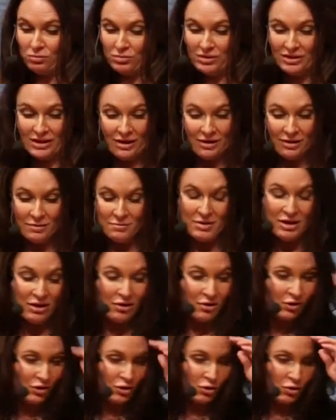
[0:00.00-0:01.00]
side of the
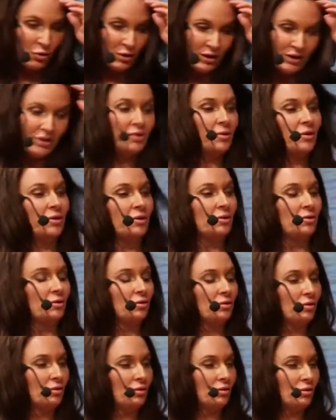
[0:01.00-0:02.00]
mirror you're going
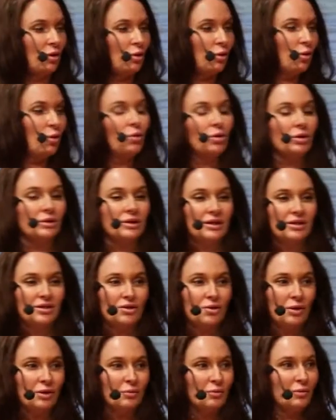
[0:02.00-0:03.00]
to hold
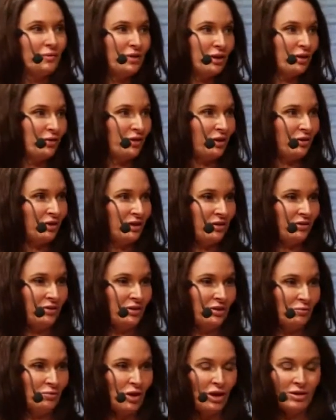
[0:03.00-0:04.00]
is going to reveal very
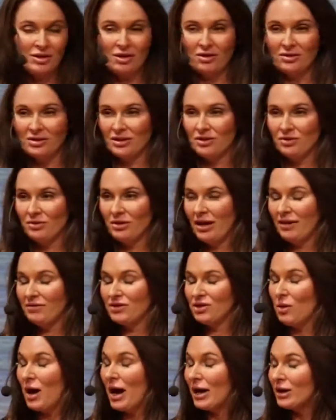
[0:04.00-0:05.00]
different results in your
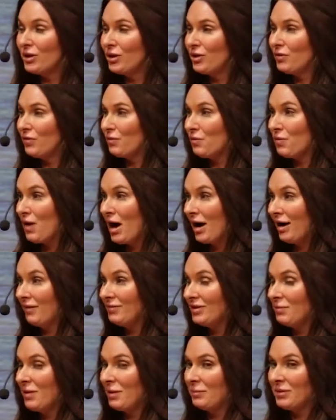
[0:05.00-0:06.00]
life. So I could have
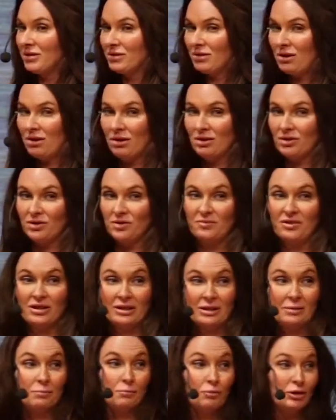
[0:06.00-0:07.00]
arrived at my massage
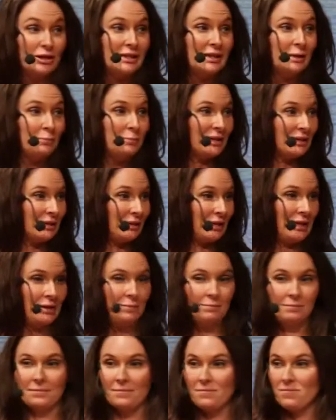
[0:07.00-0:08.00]
feeling pretty
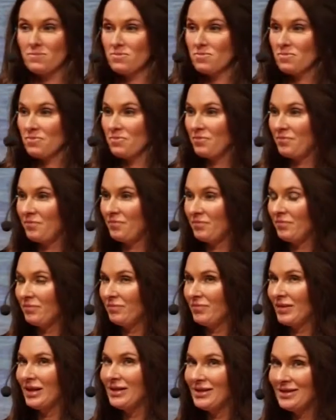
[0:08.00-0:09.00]
pissy.
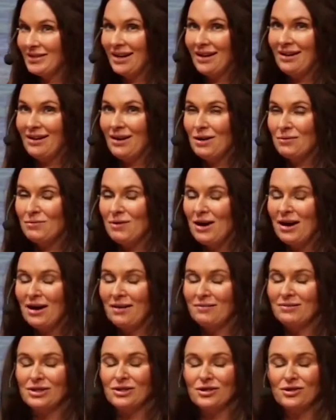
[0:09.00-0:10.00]
Instead, I
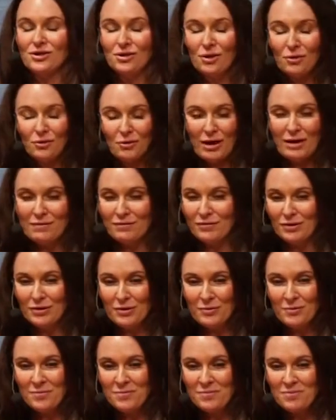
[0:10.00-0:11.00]
arrived so
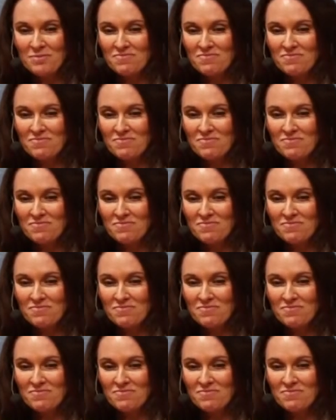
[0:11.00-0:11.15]
grateful